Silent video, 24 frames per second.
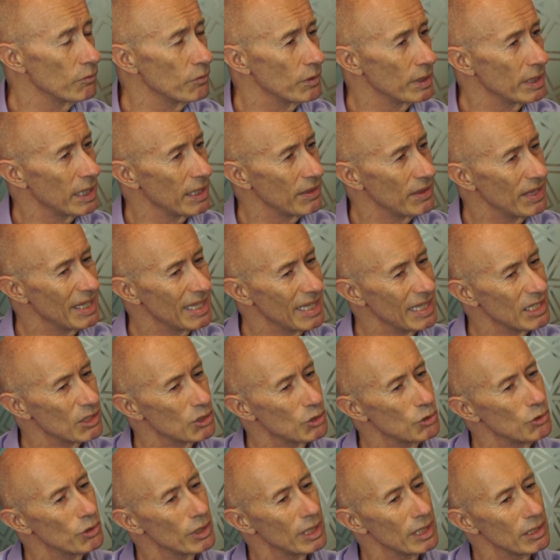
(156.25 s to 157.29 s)
And I think it
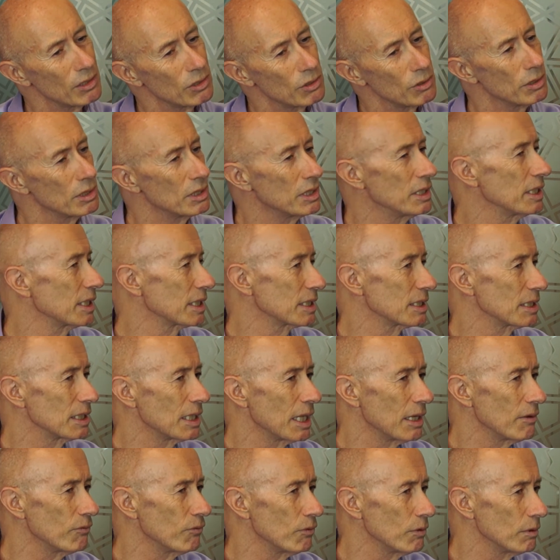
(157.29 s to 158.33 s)
took it to the next
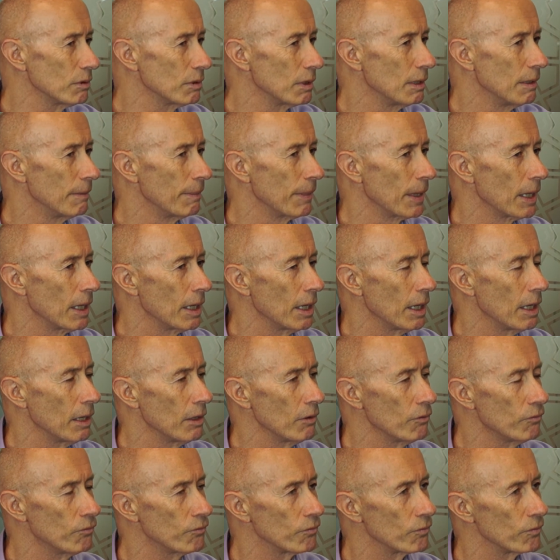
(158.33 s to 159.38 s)
level
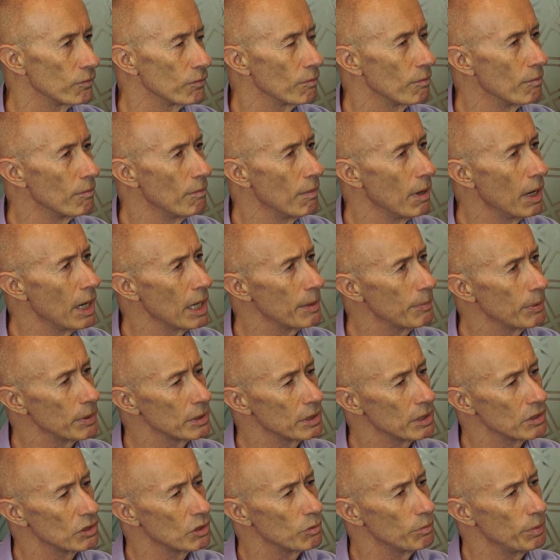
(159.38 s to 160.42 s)
of my
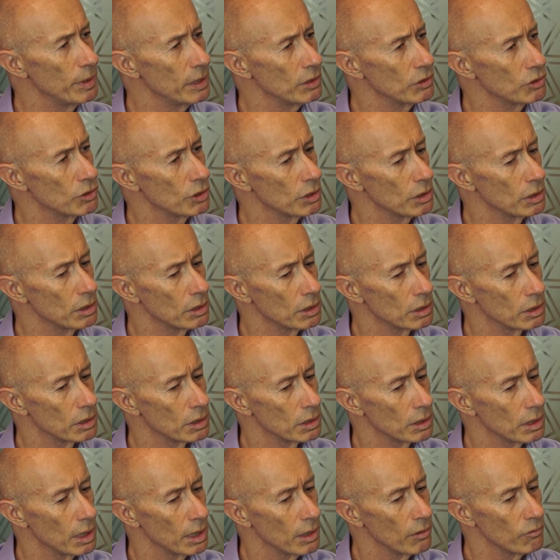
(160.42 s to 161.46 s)
participation,
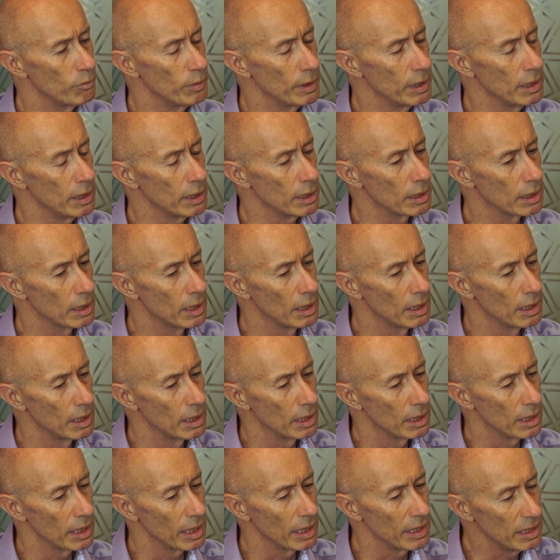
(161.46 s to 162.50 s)
of being
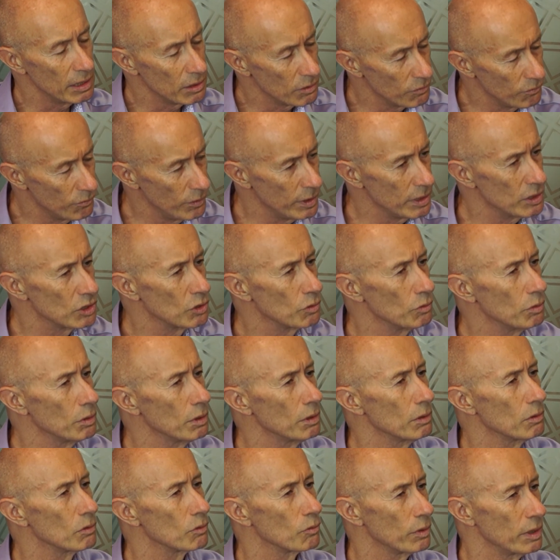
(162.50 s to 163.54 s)
an
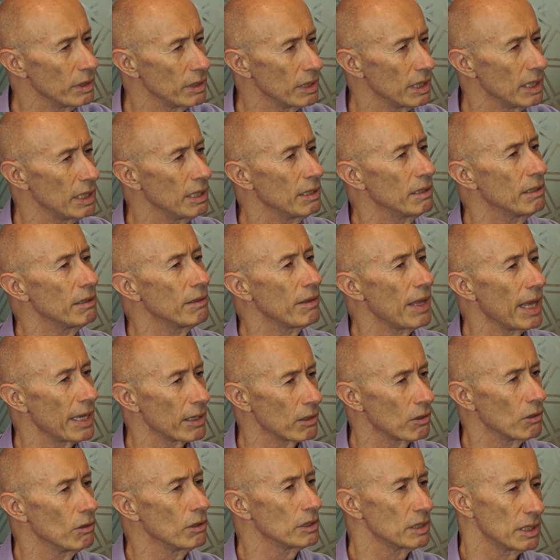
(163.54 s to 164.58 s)
individual within that
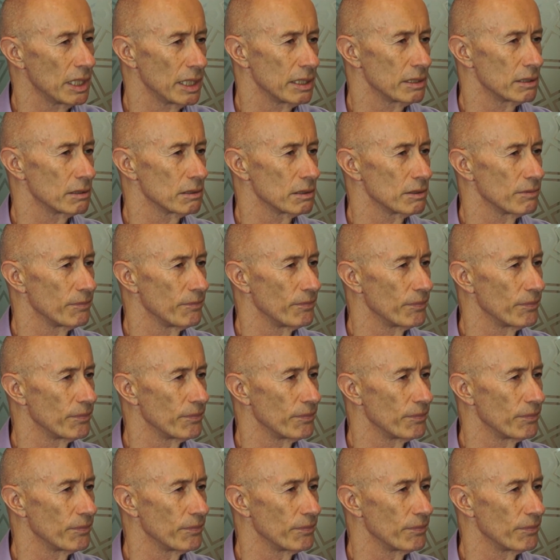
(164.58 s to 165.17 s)
content.